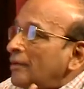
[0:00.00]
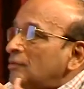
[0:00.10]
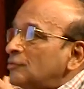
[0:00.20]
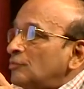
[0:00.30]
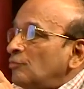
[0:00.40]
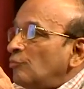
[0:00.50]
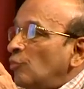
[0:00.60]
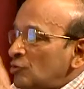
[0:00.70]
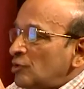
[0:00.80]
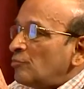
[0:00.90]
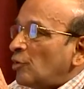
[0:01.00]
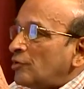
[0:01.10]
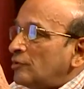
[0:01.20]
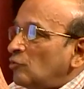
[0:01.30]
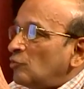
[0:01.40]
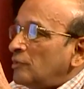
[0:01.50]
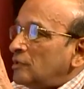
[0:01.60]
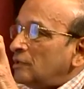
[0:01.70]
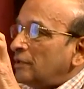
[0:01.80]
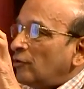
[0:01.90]
the most important group
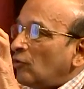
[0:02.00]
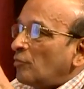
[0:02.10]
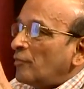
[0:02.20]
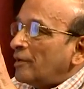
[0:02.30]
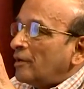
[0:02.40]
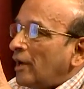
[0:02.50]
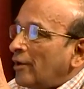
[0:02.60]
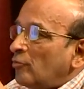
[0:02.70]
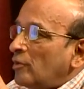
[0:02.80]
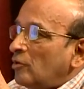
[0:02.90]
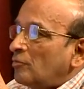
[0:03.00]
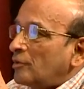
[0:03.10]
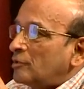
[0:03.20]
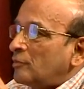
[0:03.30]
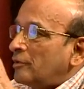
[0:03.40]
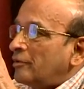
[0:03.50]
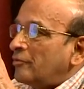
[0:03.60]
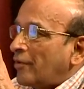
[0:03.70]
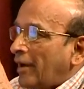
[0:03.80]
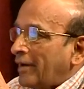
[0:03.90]
is the developmental anomaly of respiratory
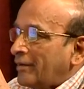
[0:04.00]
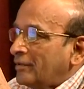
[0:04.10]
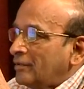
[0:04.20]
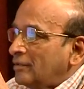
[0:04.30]
tract.